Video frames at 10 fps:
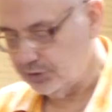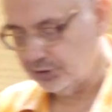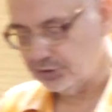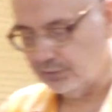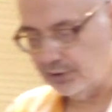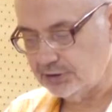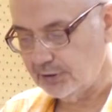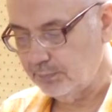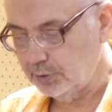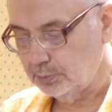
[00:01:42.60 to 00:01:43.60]
just quite
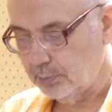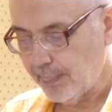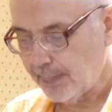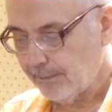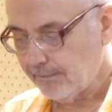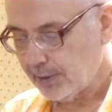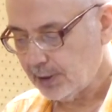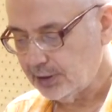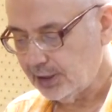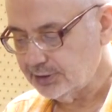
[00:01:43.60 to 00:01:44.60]
simple
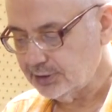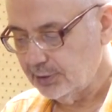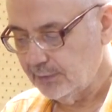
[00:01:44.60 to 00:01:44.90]
task.